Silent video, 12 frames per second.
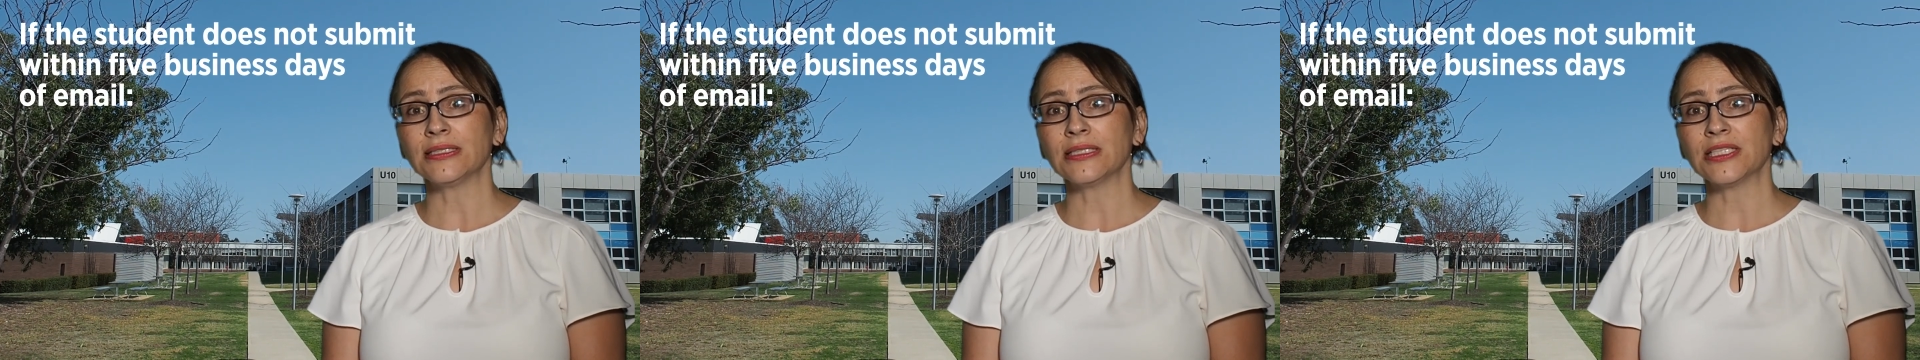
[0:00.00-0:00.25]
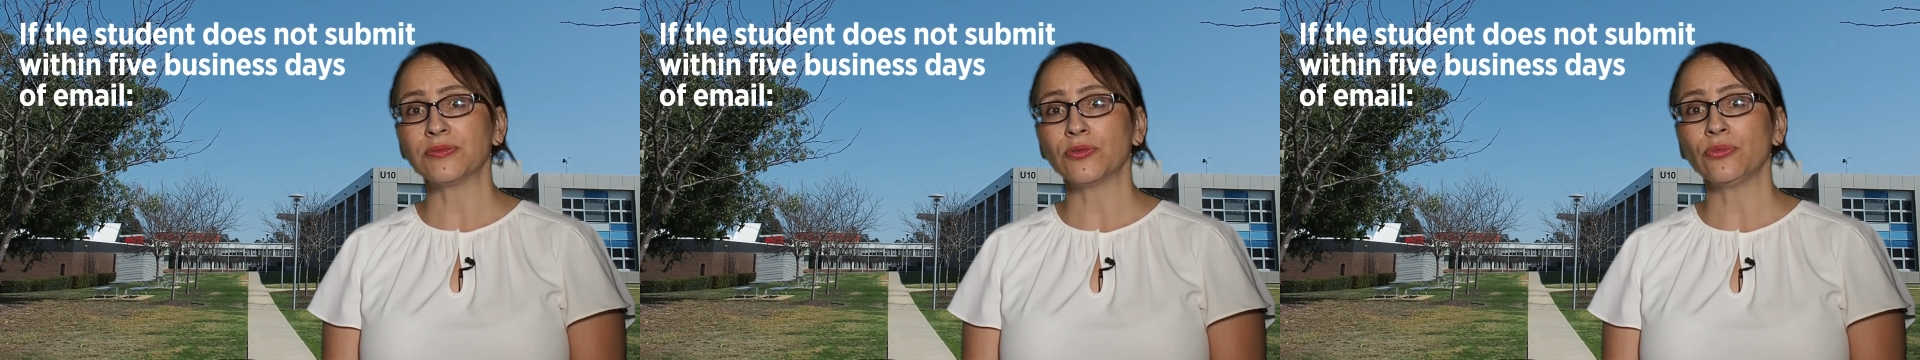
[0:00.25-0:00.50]

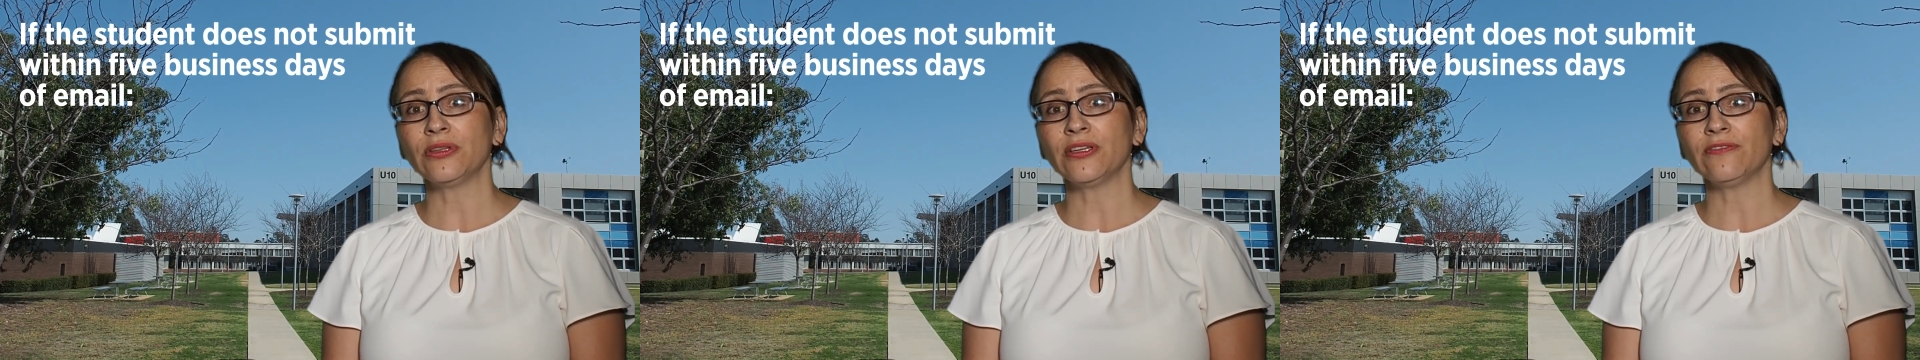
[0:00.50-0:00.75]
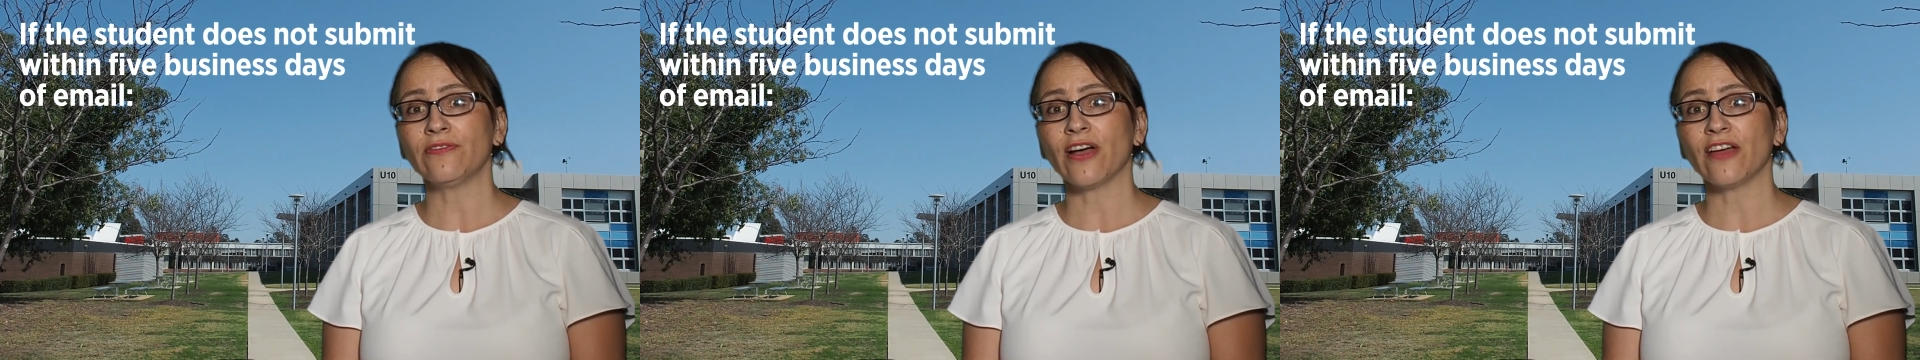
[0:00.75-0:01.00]
assessment
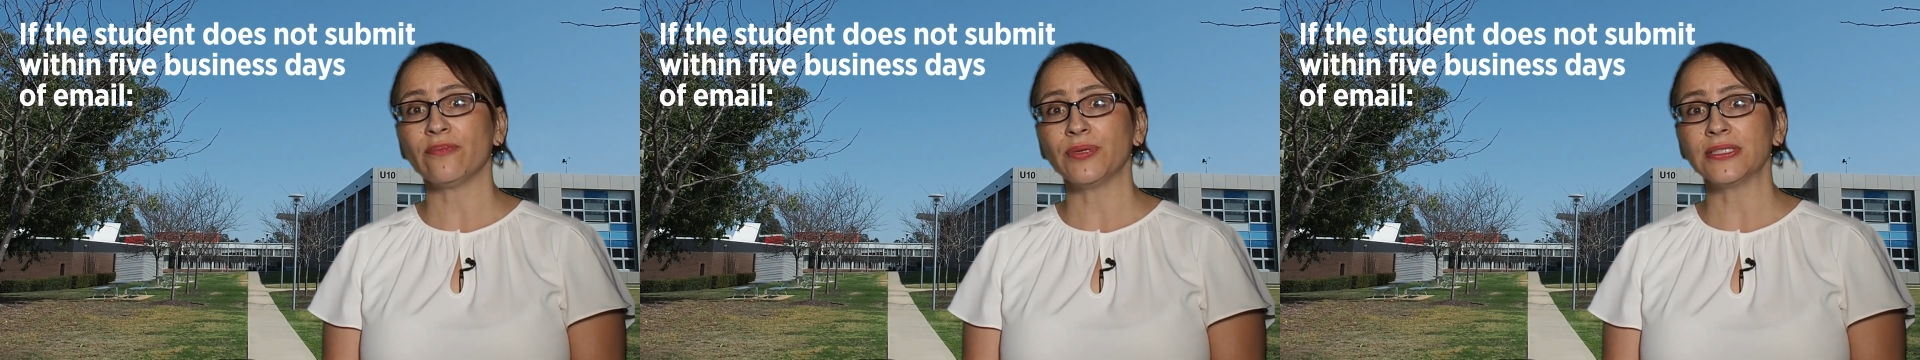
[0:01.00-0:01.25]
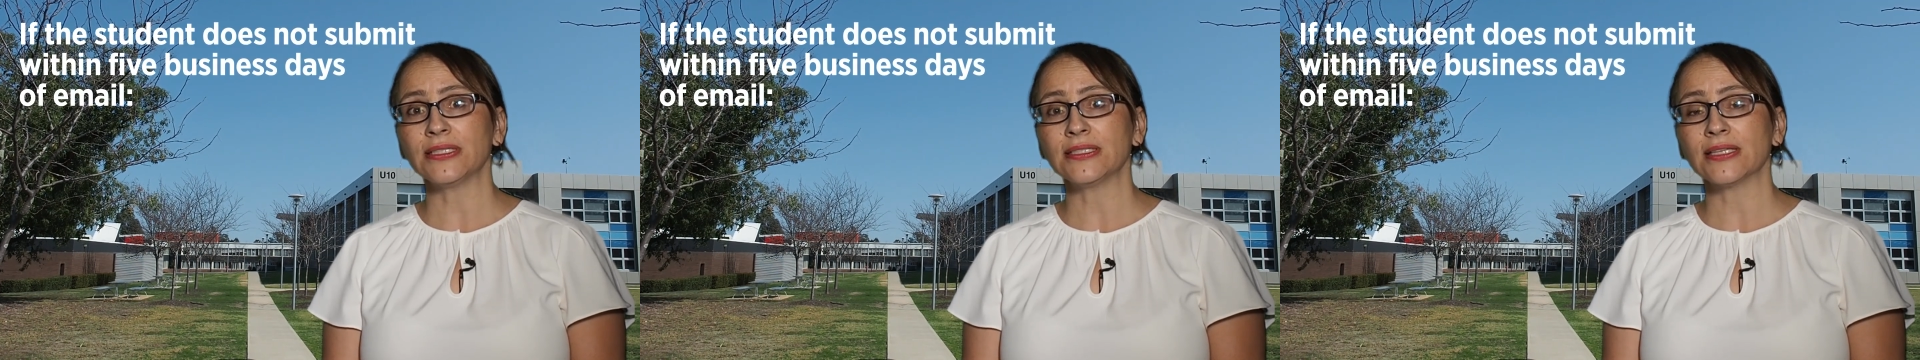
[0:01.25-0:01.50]
within 5
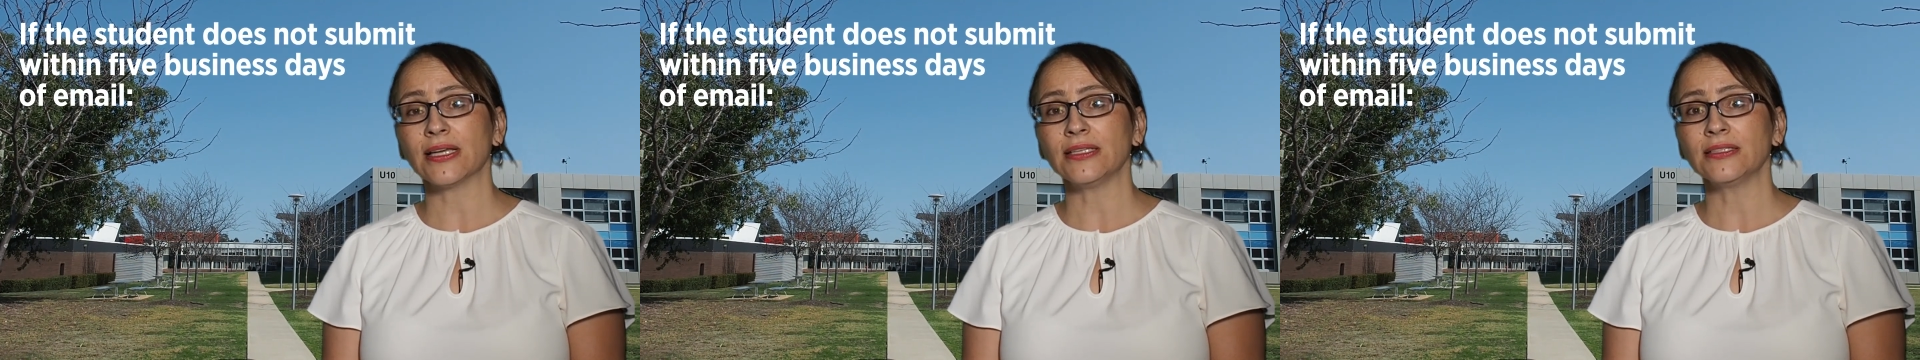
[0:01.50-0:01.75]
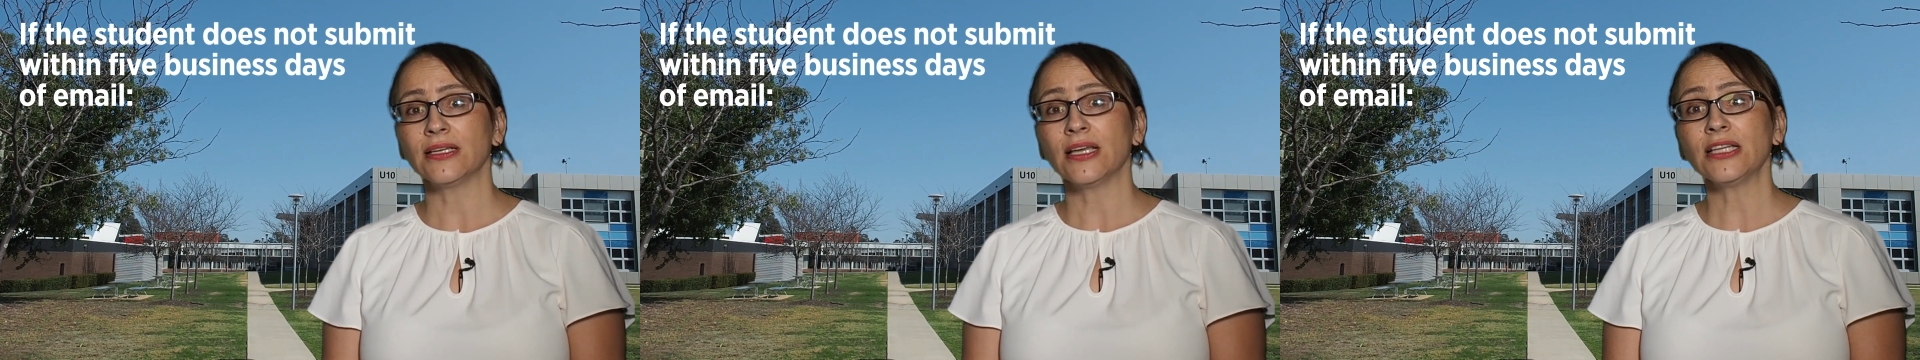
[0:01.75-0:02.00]
business days,